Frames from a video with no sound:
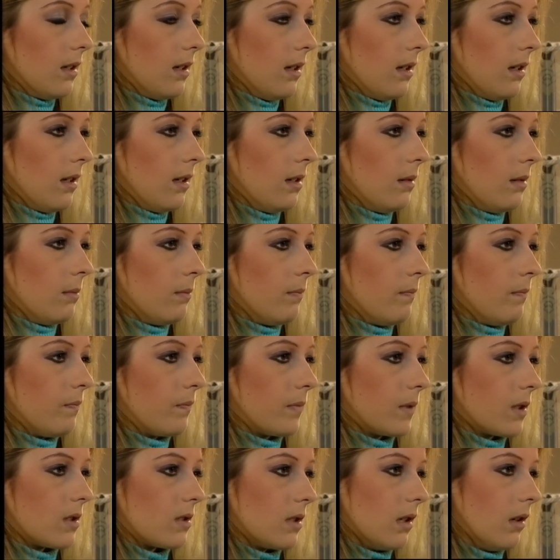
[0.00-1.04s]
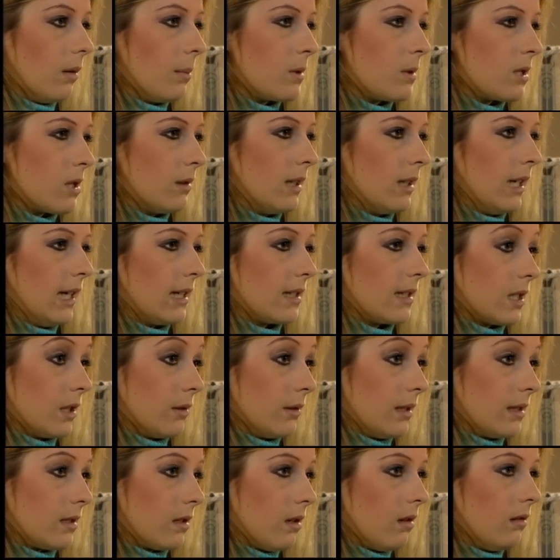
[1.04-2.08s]
because um, Lauren was only like two
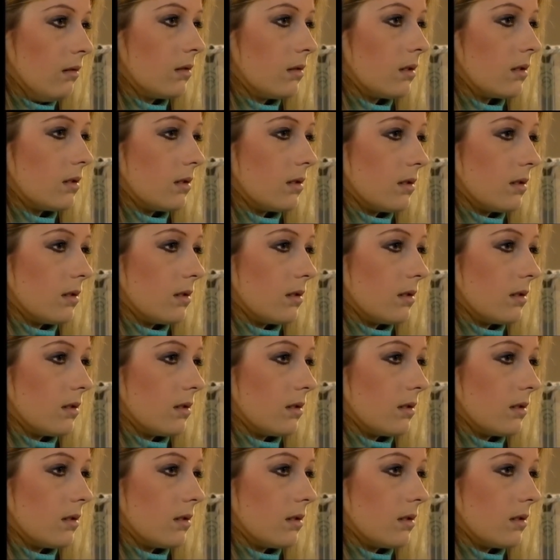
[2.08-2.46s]
years old,